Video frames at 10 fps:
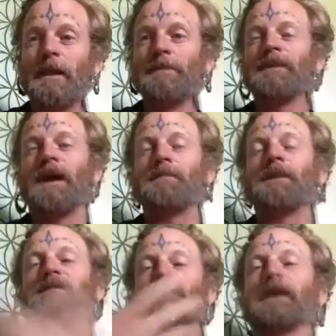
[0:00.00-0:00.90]
not
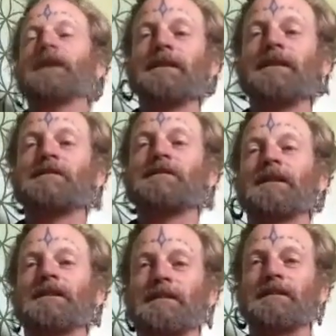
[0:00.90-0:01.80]
saying that it's not
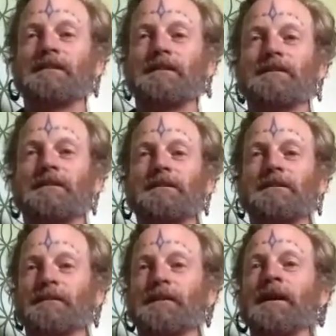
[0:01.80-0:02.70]

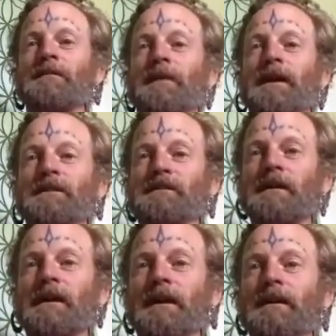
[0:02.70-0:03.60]
divine by
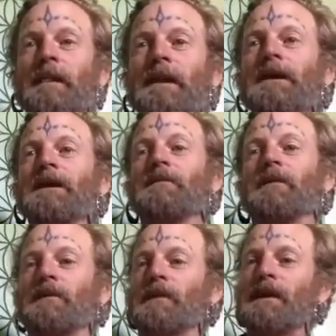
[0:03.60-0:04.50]
design, but what
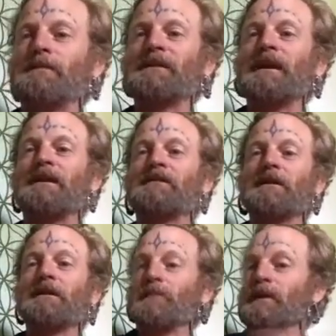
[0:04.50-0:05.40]
I'm saying is
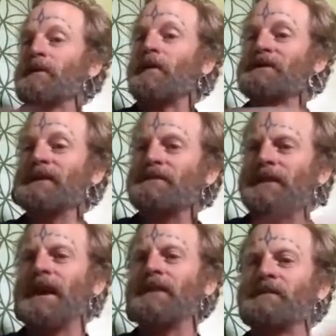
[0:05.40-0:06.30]
we don't always have to have
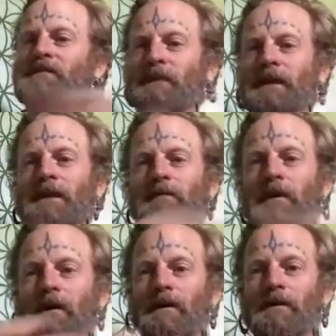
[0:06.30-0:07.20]
this wrecking
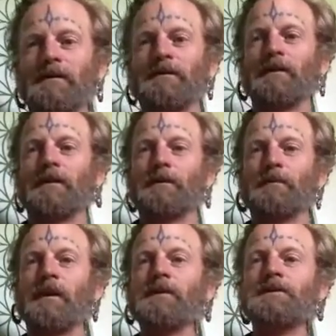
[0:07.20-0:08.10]
ball sort of
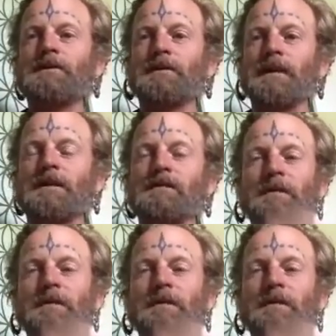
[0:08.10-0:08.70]
approach to things.